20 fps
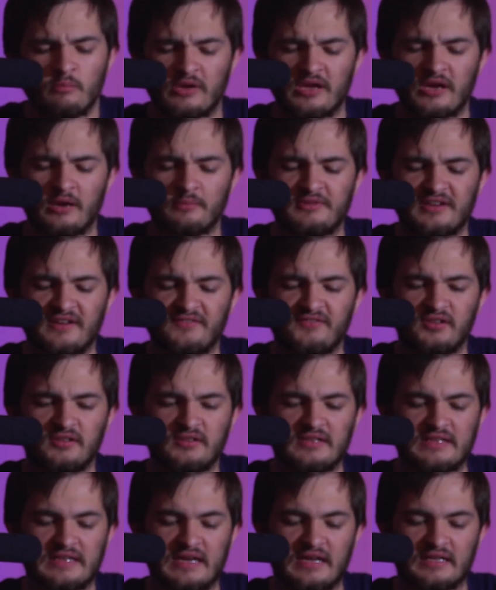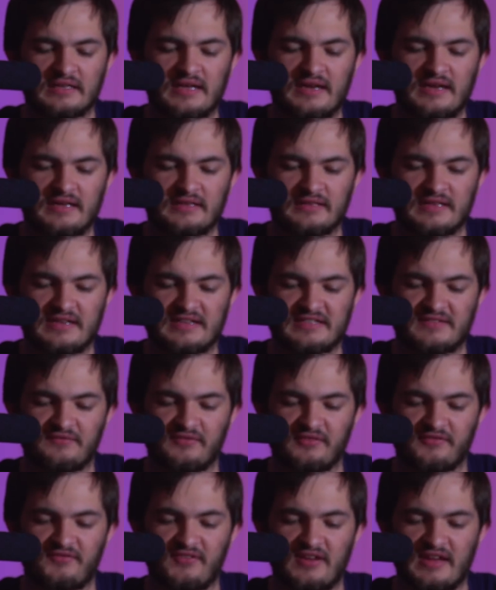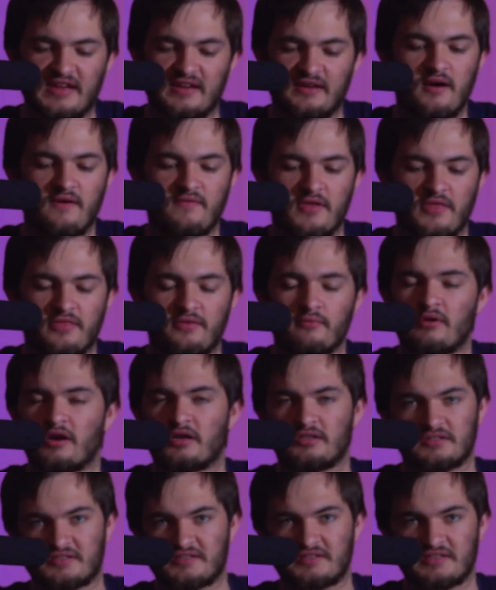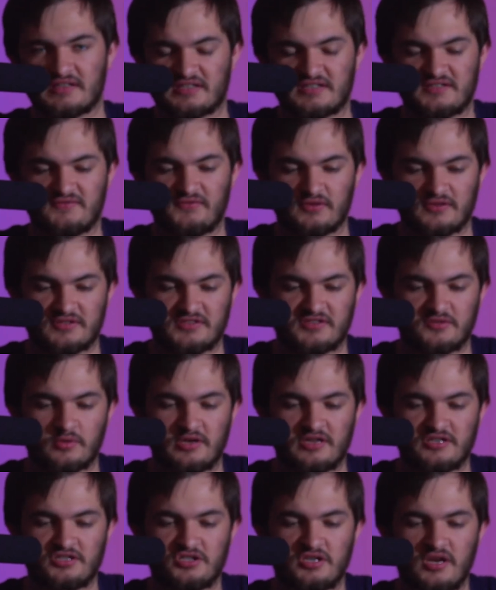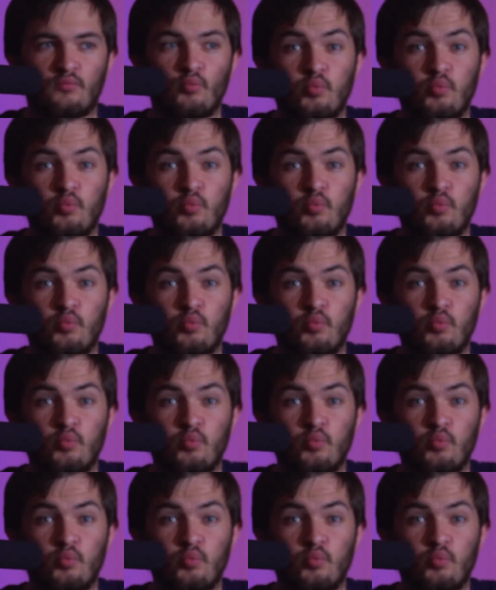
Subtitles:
But yeah, I'm definitely a lot less of a fan of the throttle sticks for the Switch.